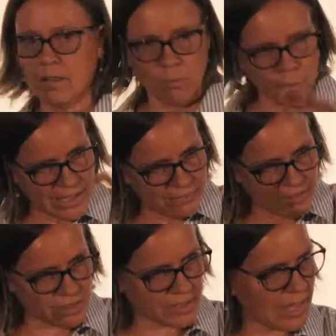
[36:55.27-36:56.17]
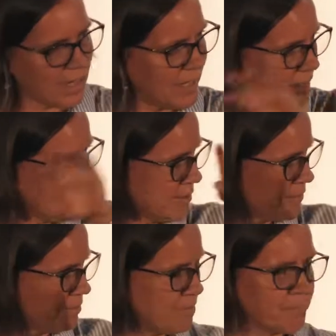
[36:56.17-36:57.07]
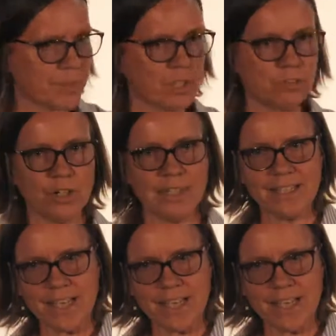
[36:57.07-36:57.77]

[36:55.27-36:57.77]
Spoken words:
We're living on an island. During